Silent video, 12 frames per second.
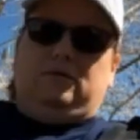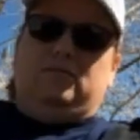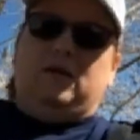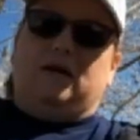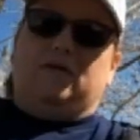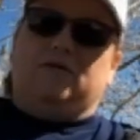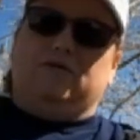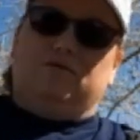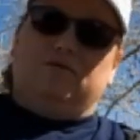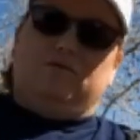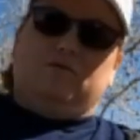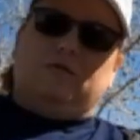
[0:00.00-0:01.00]
Max is
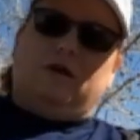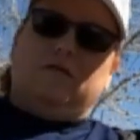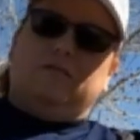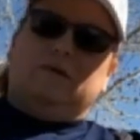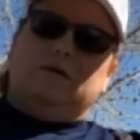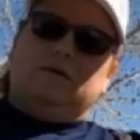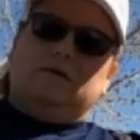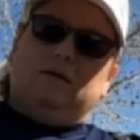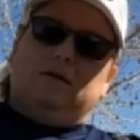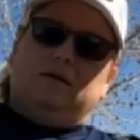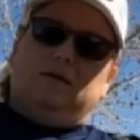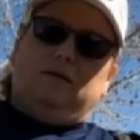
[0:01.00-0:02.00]
super excited because
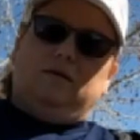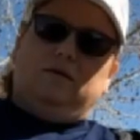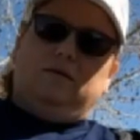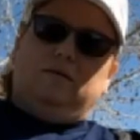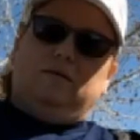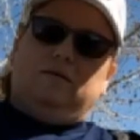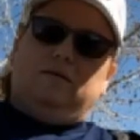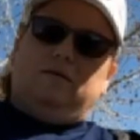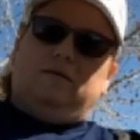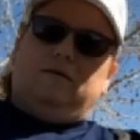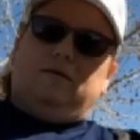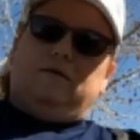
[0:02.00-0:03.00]
he
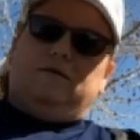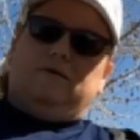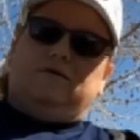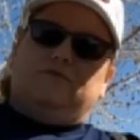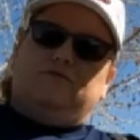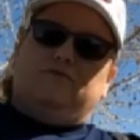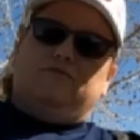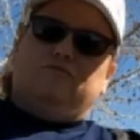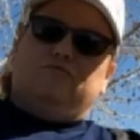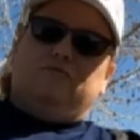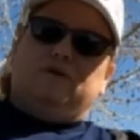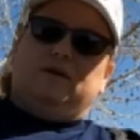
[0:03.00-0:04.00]
is
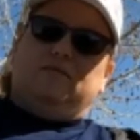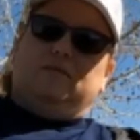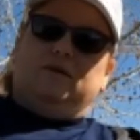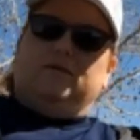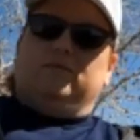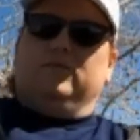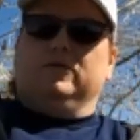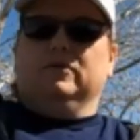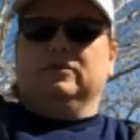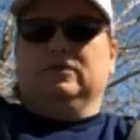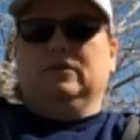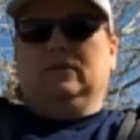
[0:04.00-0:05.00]
extremely
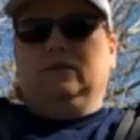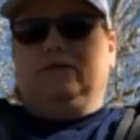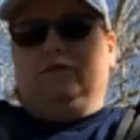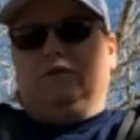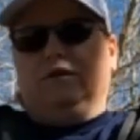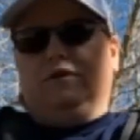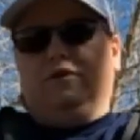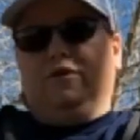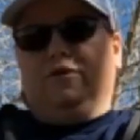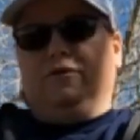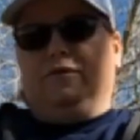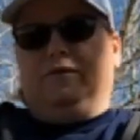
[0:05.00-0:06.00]
spoiled, if you didn't
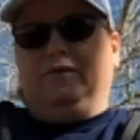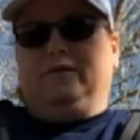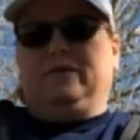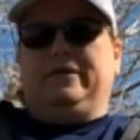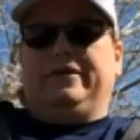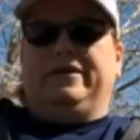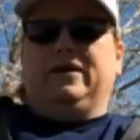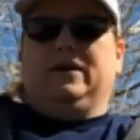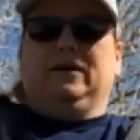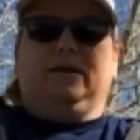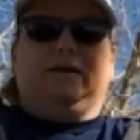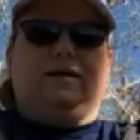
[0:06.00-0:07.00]
know,
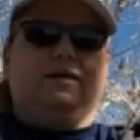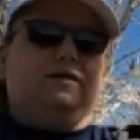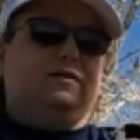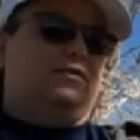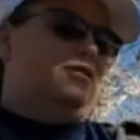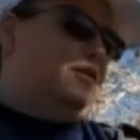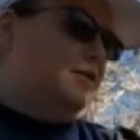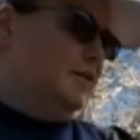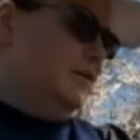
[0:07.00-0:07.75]
and he gets